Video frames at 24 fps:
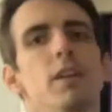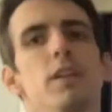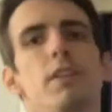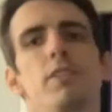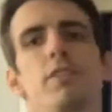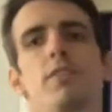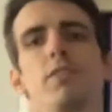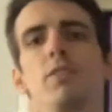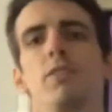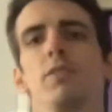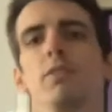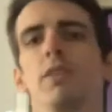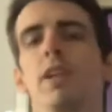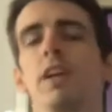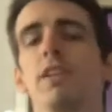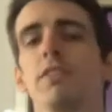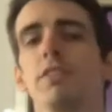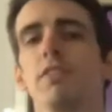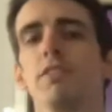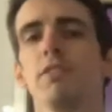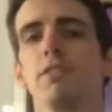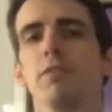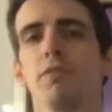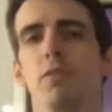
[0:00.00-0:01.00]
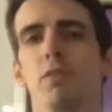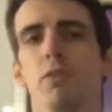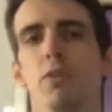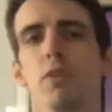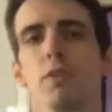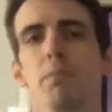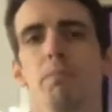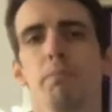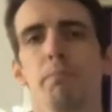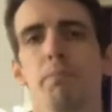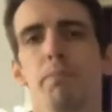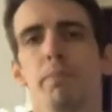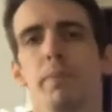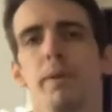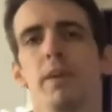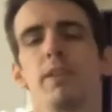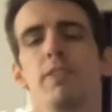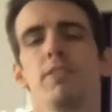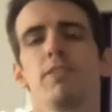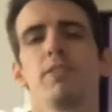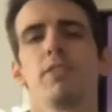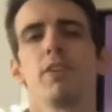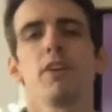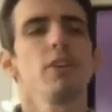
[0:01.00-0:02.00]
So lesson four, it
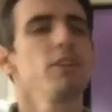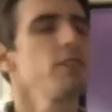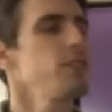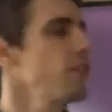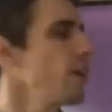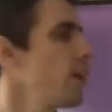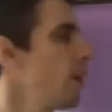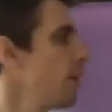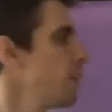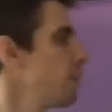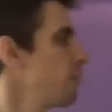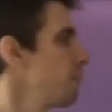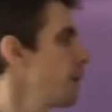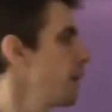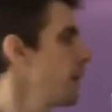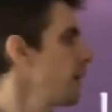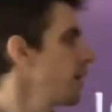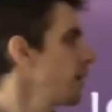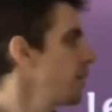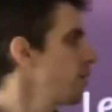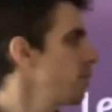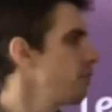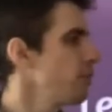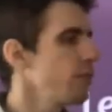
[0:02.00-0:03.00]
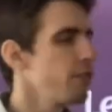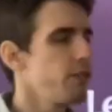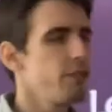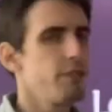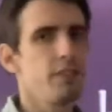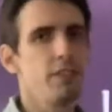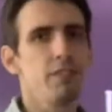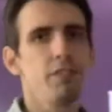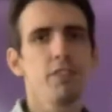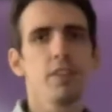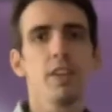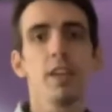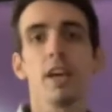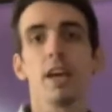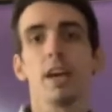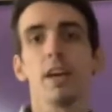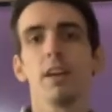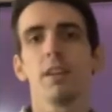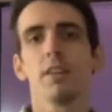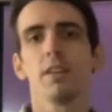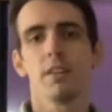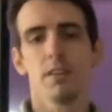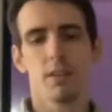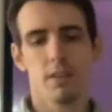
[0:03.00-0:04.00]
starts on page 58.
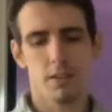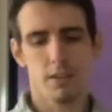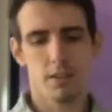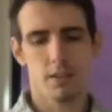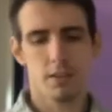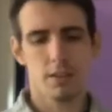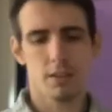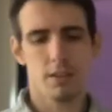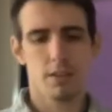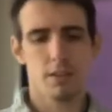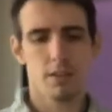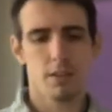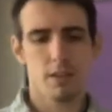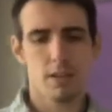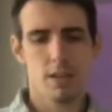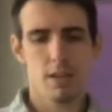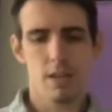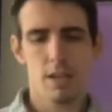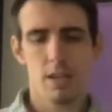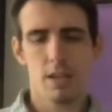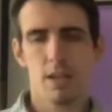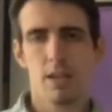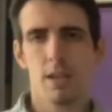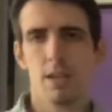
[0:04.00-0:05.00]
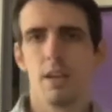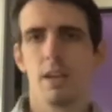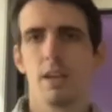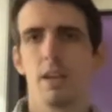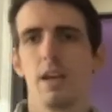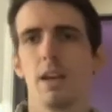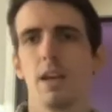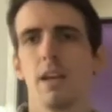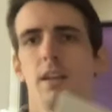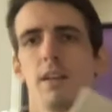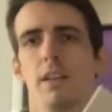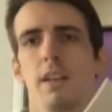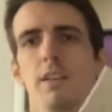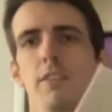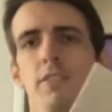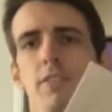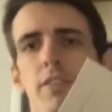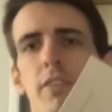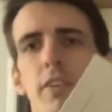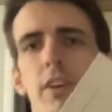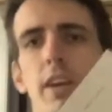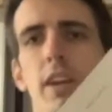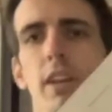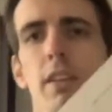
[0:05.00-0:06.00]
And let's
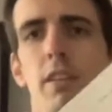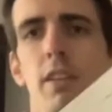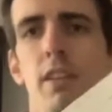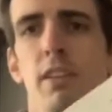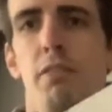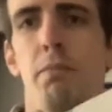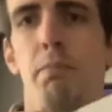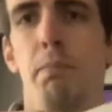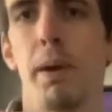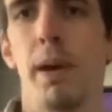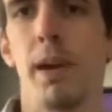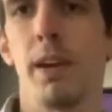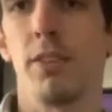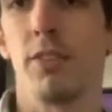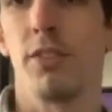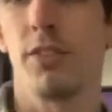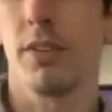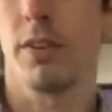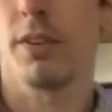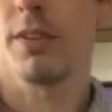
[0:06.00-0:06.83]
look at this page.